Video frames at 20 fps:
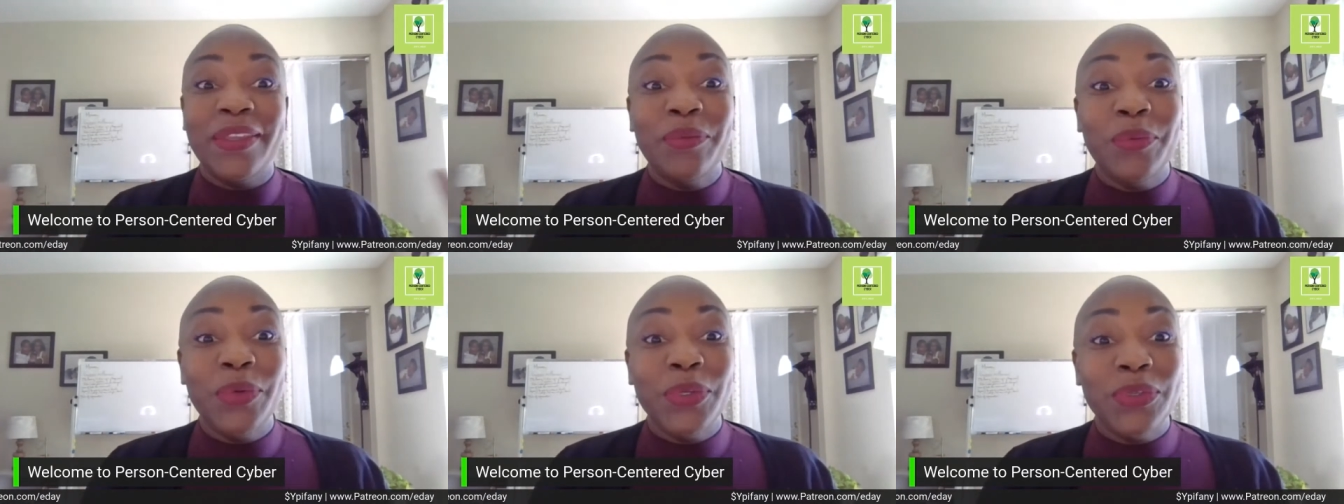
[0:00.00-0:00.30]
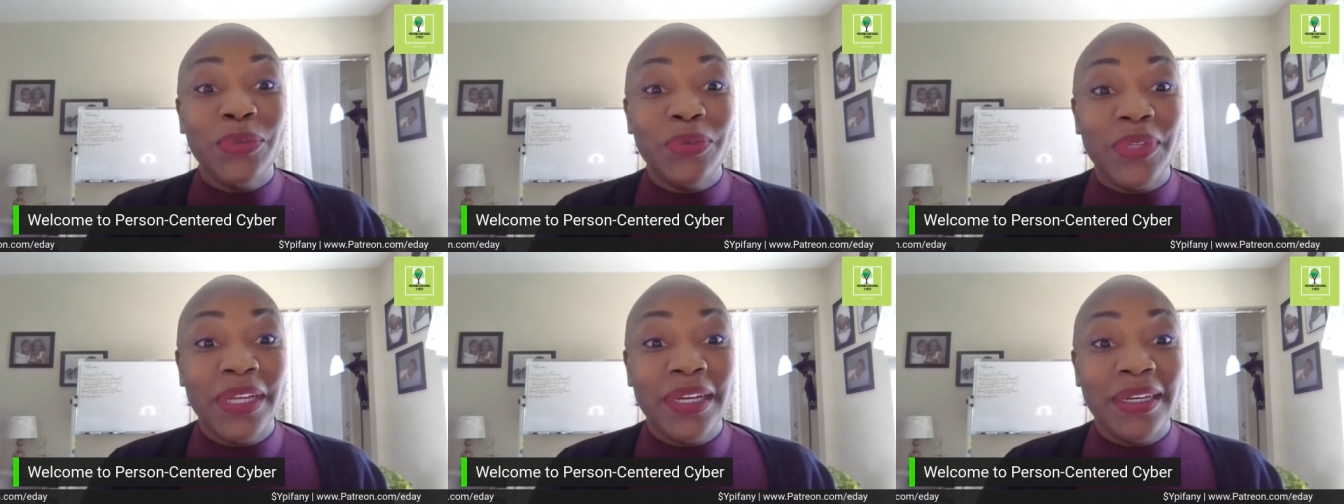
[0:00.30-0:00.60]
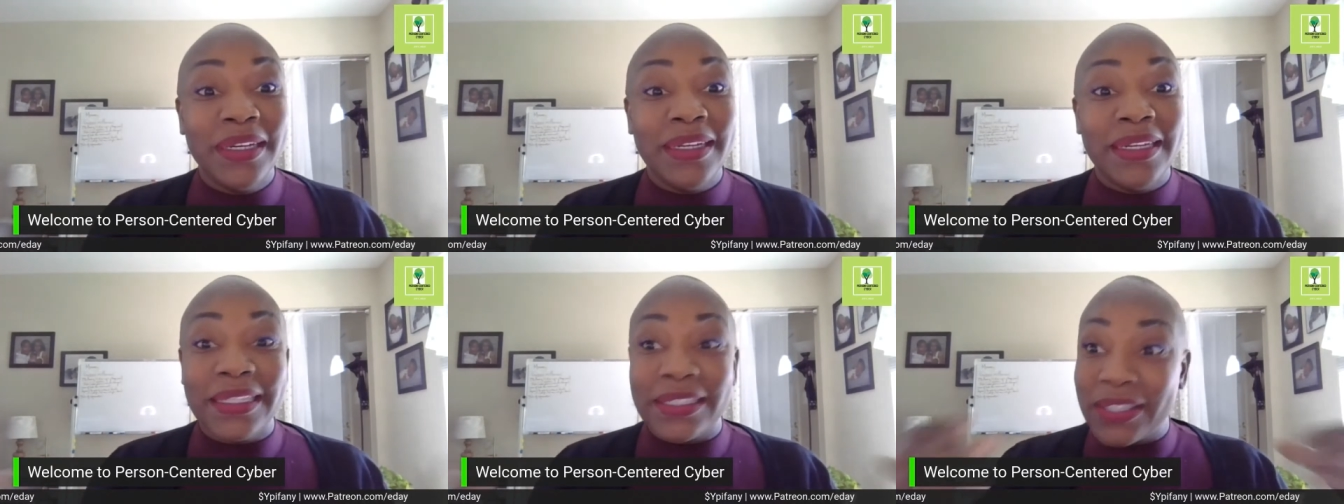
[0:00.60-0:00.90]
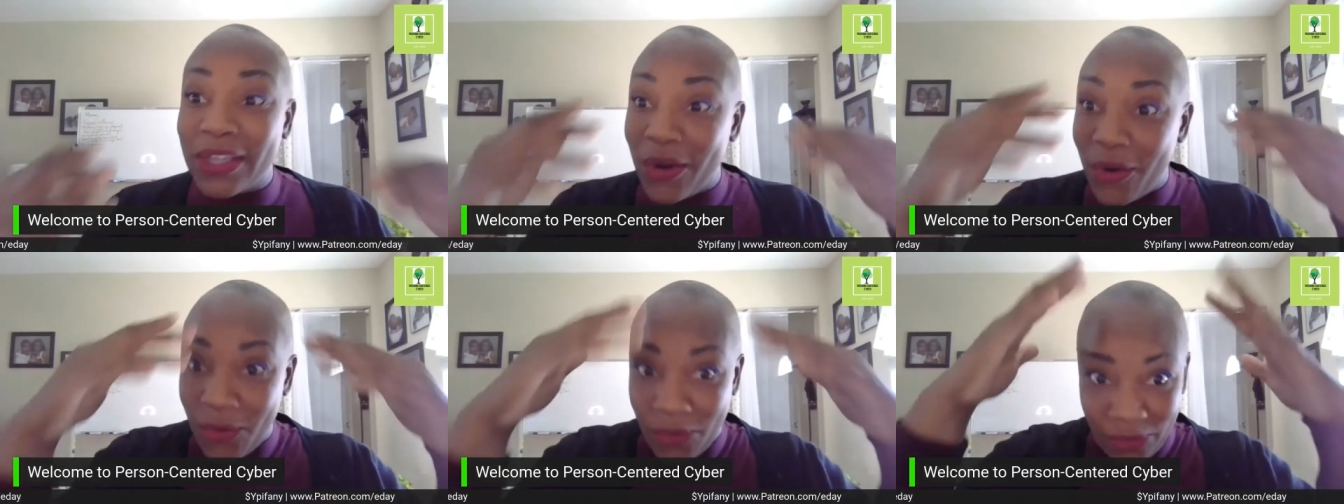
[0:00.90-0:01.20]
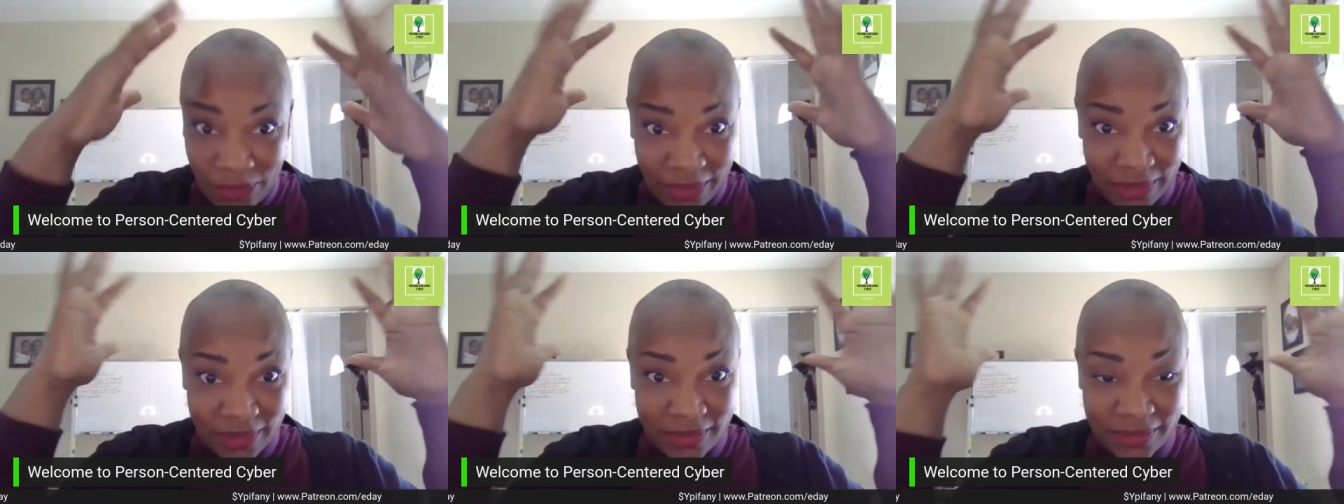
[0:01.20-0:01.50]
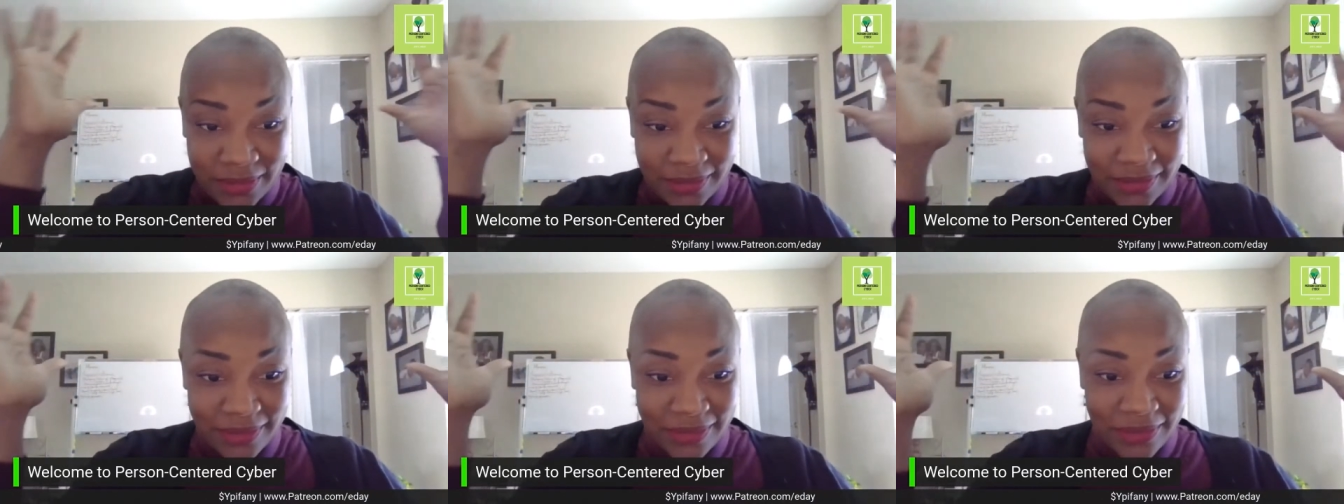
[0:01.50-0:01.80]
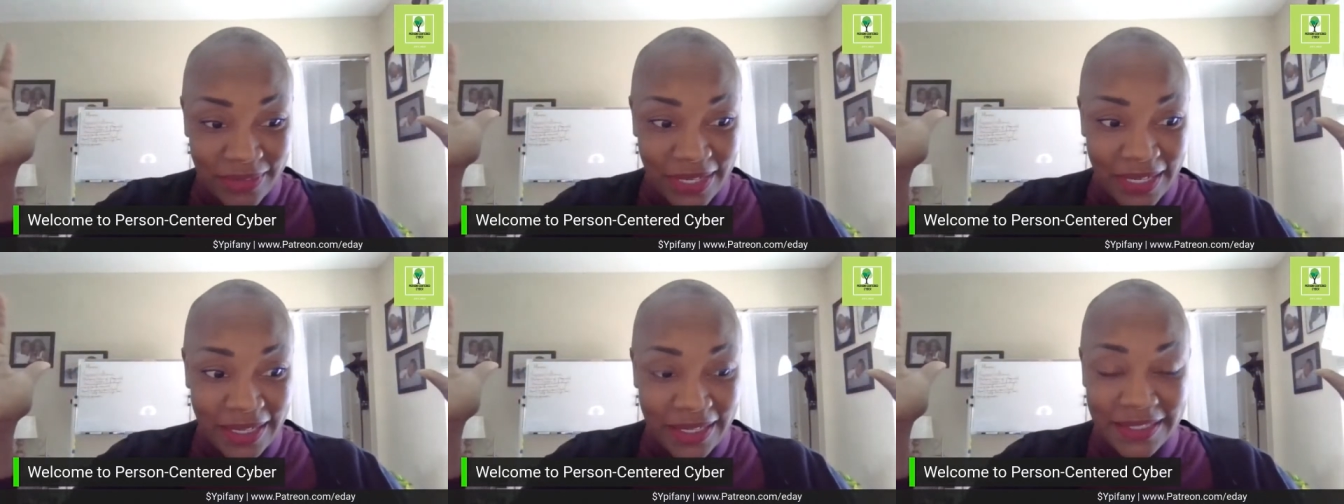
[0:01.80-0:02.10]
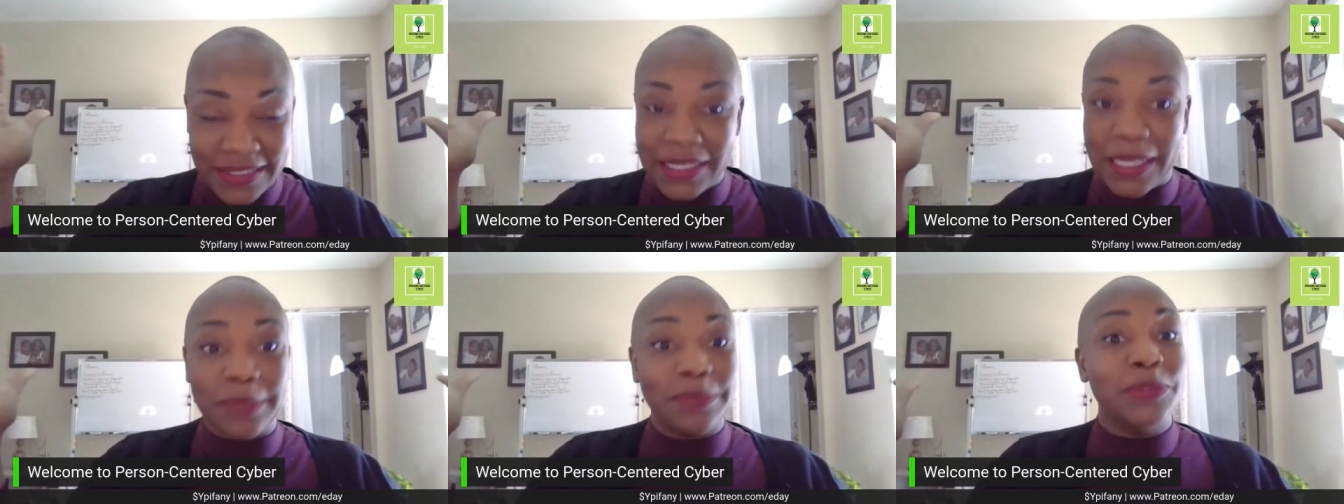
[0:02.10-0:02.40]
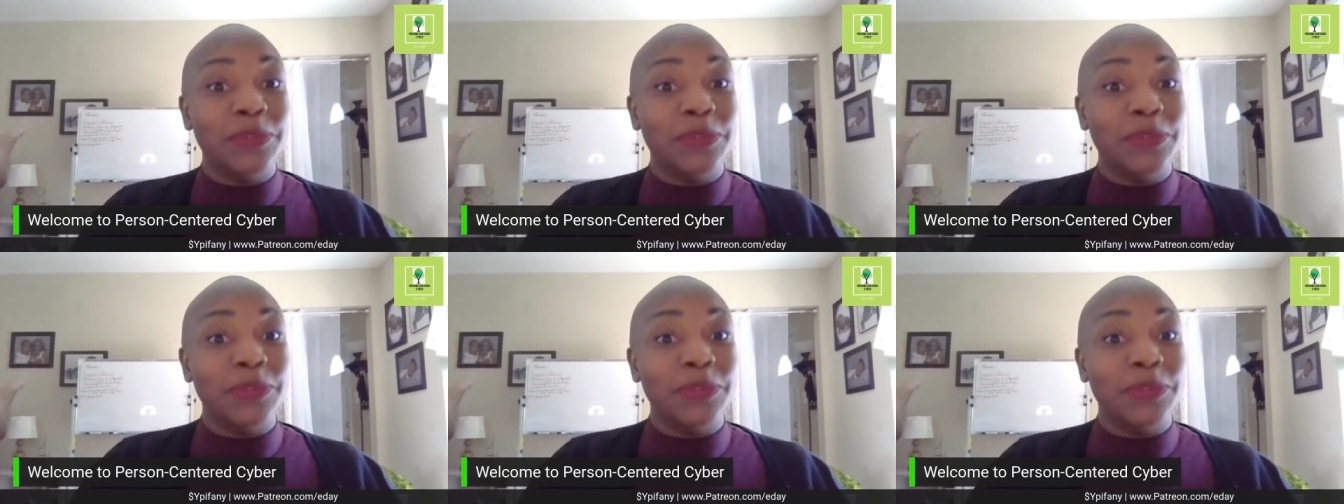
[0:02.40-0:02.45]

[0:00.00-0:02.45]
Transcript: and then when you're done, it's gone, right? It's